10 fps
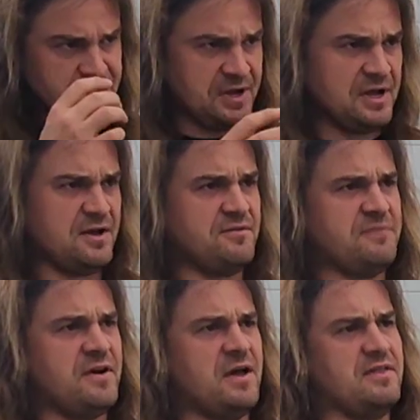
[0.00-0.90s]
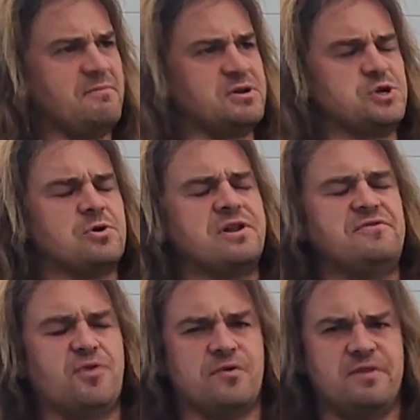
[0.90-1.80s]
of the maturity
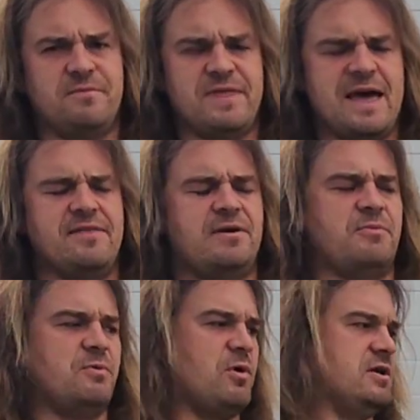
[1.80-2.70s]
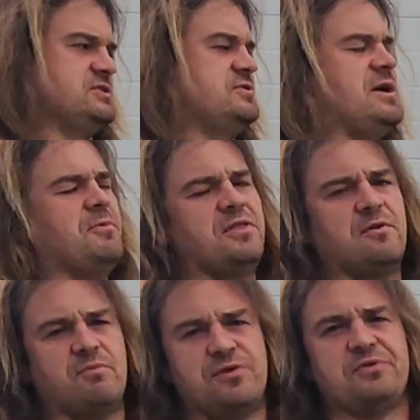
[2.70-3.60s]
for them and that we want, so that way they're
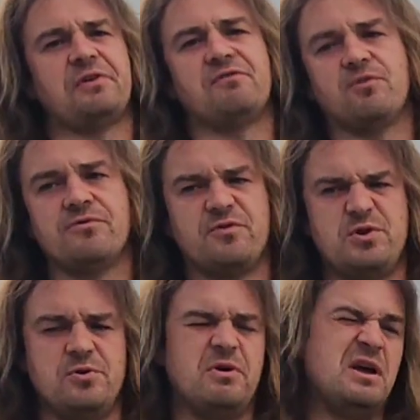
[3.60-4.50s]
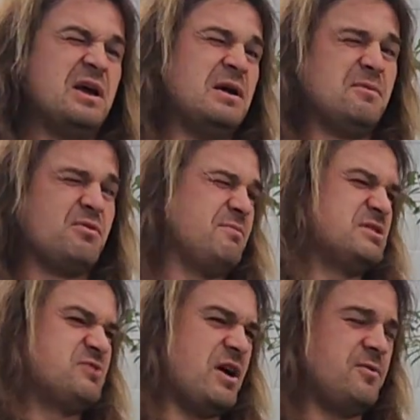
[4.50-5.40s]
producing fruit for you pretty much
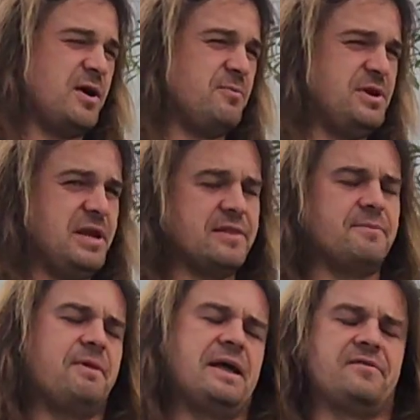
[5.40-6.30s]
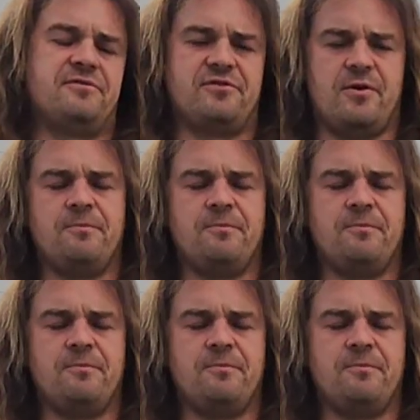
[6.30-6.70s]
right away when you get the plant. So